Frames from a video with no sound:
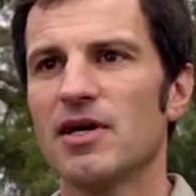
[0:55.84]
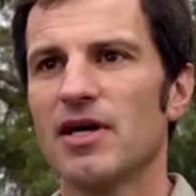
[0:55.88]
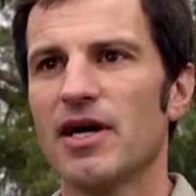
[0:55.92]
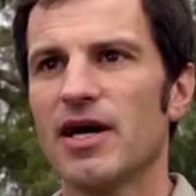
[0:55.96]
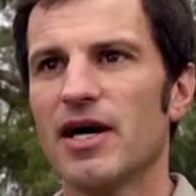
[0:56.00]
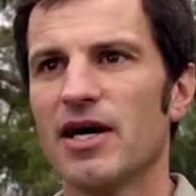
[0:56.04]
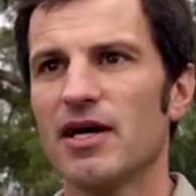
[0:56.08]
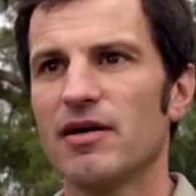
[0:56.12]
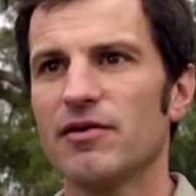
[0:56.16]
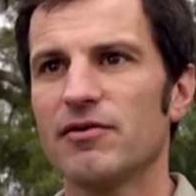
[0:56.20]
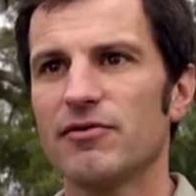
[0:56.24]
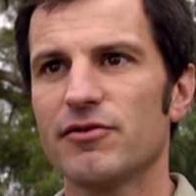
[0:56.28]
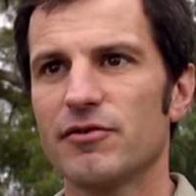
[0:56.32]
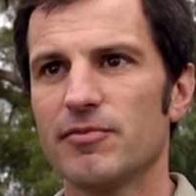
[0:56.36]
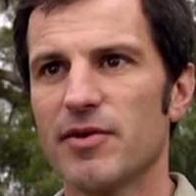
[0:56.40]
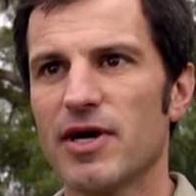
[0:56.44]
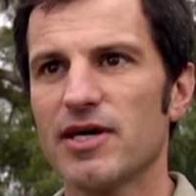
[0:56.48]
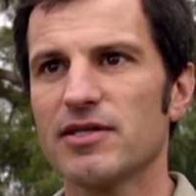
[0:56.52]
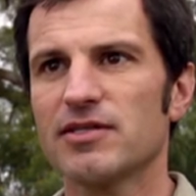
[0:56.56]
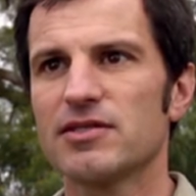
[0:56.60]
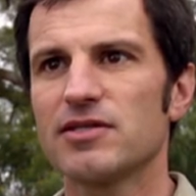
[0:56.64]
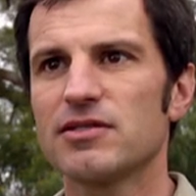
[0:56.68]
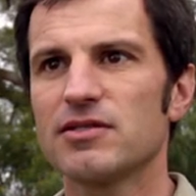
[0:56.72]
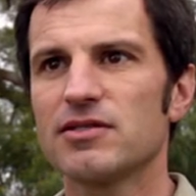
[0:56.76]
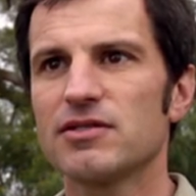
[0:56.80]
uh, from
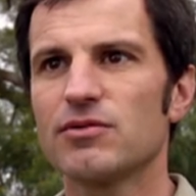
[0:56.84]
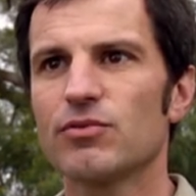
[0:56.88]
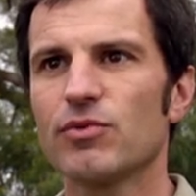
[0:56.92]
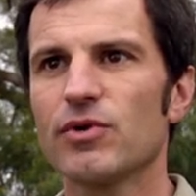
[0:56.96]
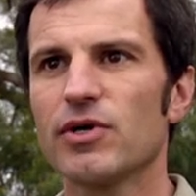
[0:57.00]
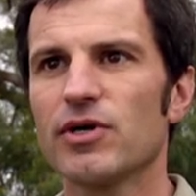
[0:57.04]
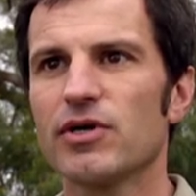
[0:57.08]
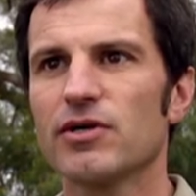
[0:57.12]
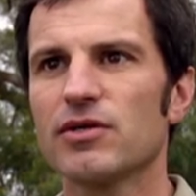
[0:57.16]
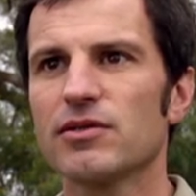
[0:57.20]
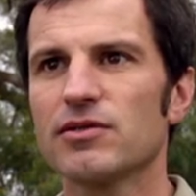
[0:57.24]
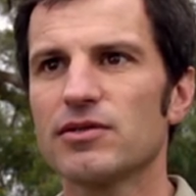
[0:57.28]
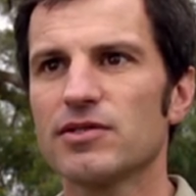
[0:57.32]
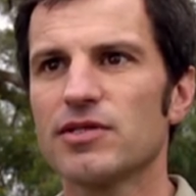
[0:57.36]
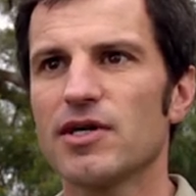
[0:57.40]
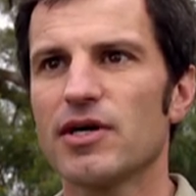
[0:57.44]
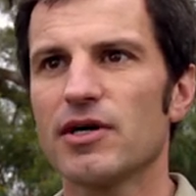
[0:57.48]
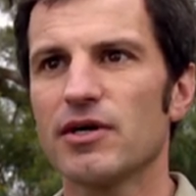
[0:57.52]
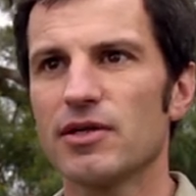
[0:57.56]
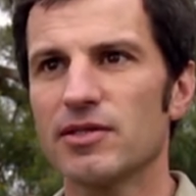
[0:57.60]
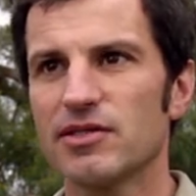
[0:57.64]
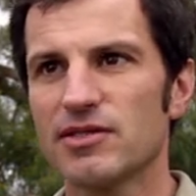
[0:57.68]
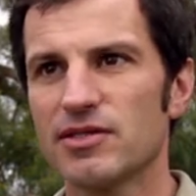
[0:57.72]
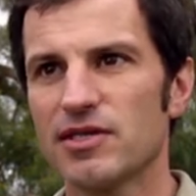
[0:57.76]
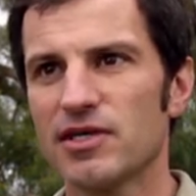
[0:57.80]
us as well, so
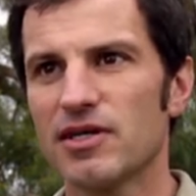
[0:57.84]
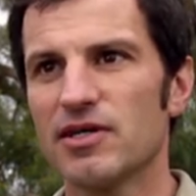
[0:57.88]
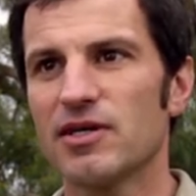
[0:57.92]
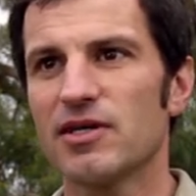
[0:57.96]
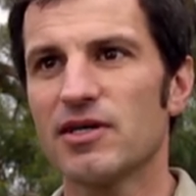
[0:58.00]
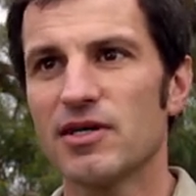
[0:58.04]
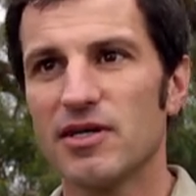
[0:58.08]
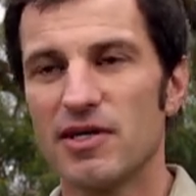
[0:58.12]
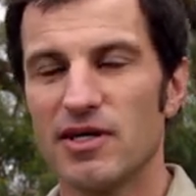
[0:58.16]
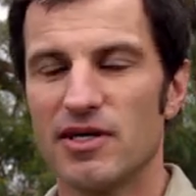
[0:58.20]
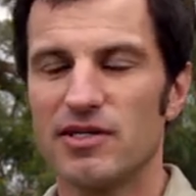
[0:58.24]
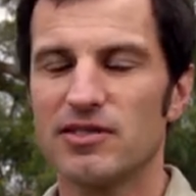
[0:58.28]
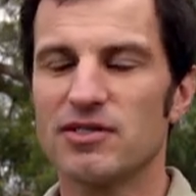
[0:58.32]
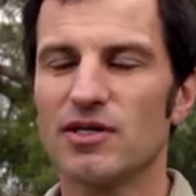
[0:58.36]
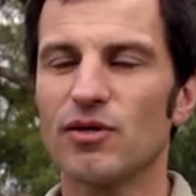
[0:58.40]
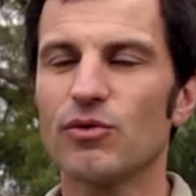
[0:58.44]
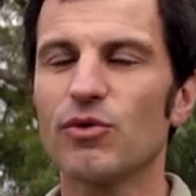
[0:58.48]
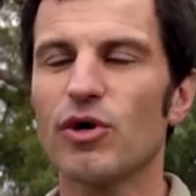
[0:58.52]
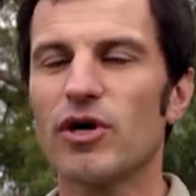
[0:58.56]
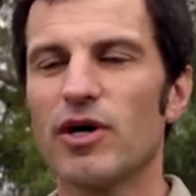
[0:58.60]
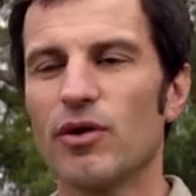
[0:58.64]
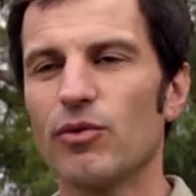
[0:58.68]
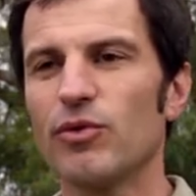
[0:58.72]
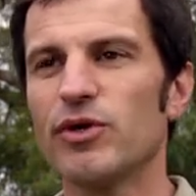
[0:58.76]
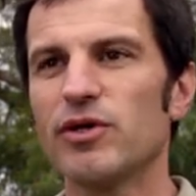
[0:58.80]
it's a it's a
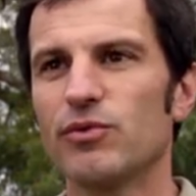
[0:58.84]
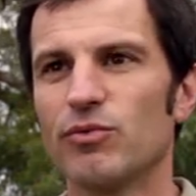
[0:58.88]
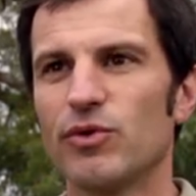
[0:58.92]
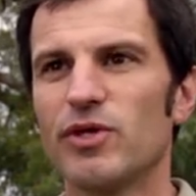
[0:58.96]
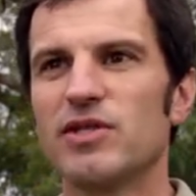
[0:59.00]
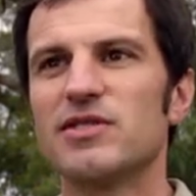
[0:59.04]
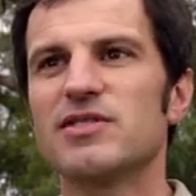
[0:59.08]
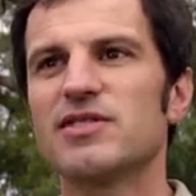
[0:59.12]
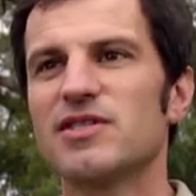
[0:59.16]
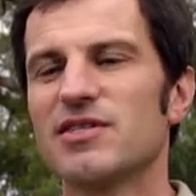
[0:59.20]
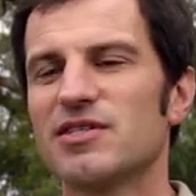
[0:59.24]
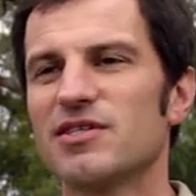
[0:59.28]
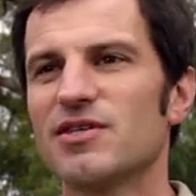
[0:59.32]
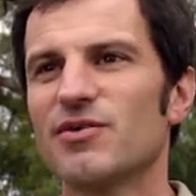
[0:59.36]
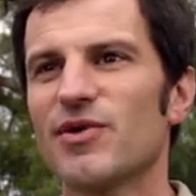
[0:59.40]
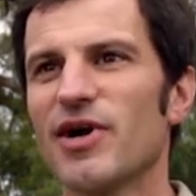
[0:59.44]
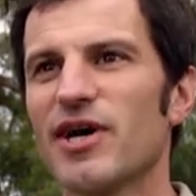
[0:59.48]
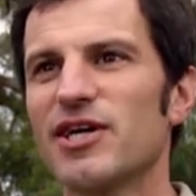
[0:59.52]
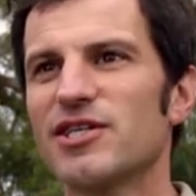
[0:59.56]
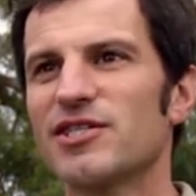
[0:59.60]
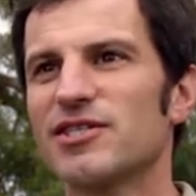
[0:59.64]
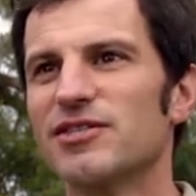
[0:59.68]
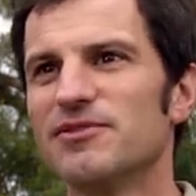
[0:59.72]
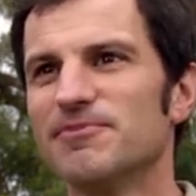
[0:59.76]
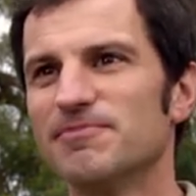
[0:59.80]
win-win
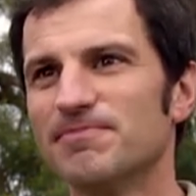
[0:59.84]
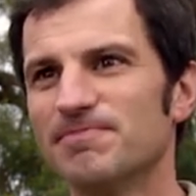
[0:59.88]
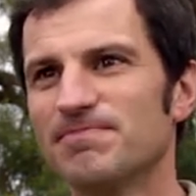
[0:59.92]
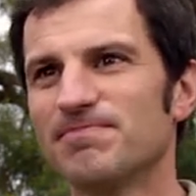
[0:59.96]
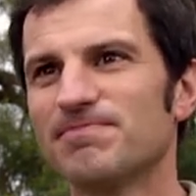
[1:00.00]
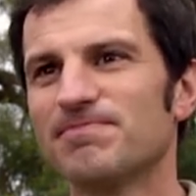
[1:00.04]
situation.